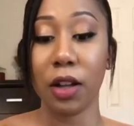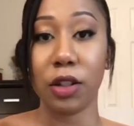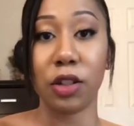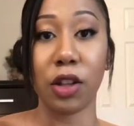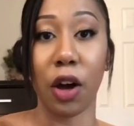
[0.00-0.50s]

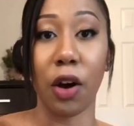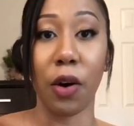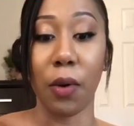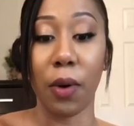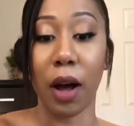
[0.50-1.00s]

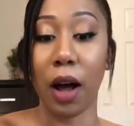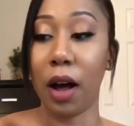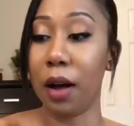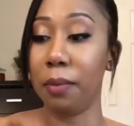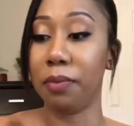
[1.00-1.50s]
So
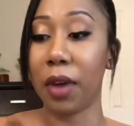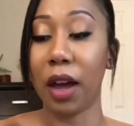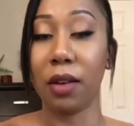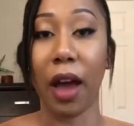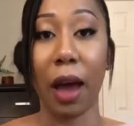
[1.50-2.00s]

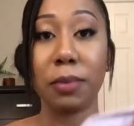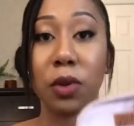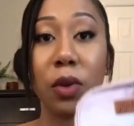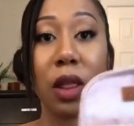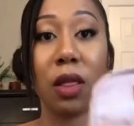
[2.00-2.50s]
I
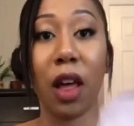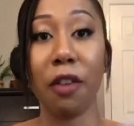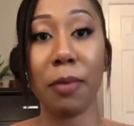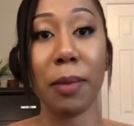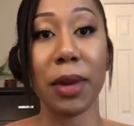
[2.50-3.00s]
absolutely
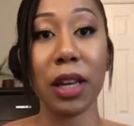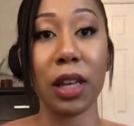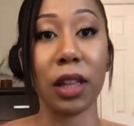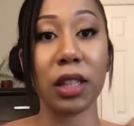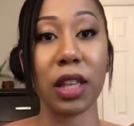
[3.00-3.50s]
love my mini
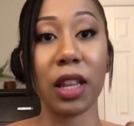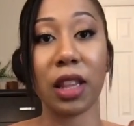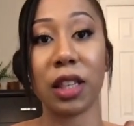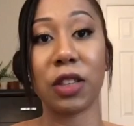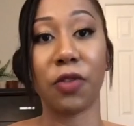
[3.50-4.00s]
Helix. And
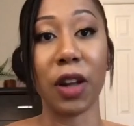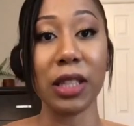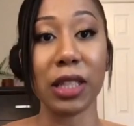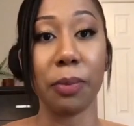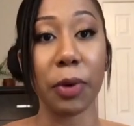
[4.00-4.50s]
then this
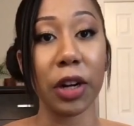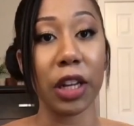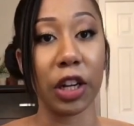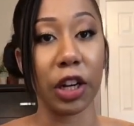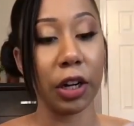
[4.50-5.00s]
front zipper
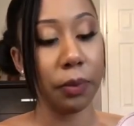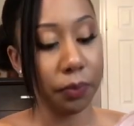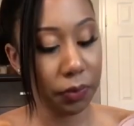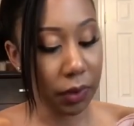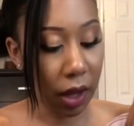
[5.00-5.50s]
here,
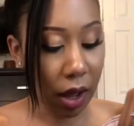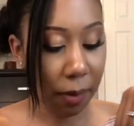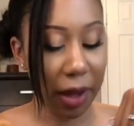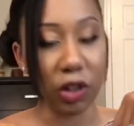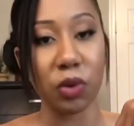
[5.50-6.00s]

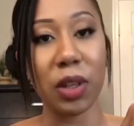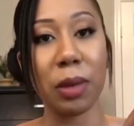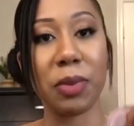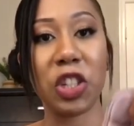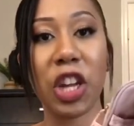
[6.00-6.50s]
I do
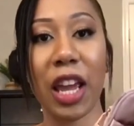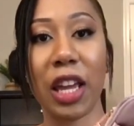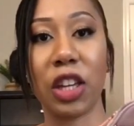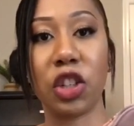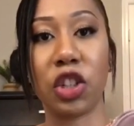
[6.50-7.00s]
keep
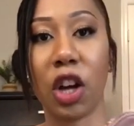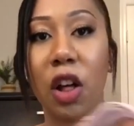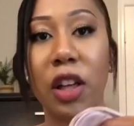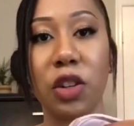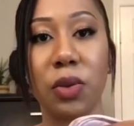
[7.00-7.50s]
change.
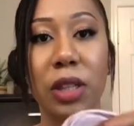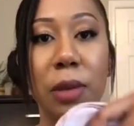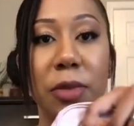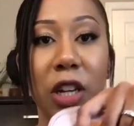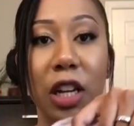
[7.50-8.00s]
All I do is
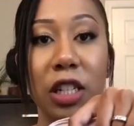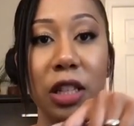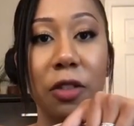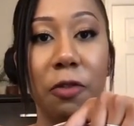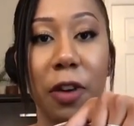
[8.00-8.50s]
keep change
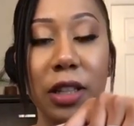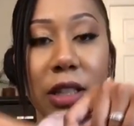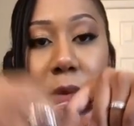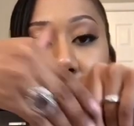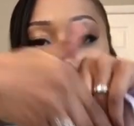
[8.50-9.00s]
in the front
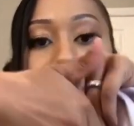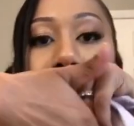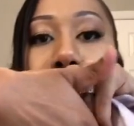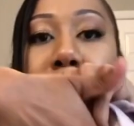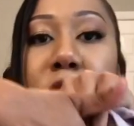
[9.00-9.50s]
zipper,
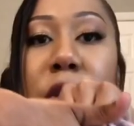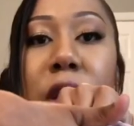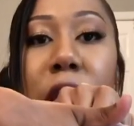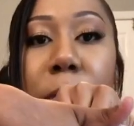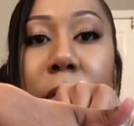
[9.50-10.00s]
but you can
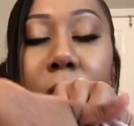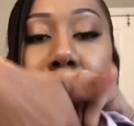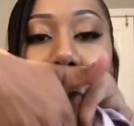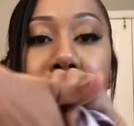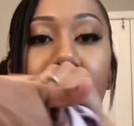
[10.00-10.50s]
keep a
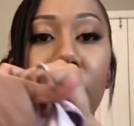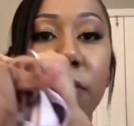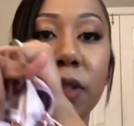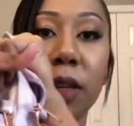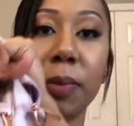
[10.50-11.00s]
lot. See how
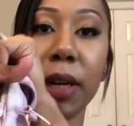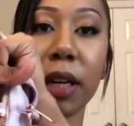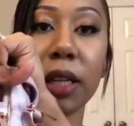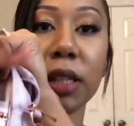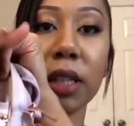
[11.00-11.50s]
deep it is?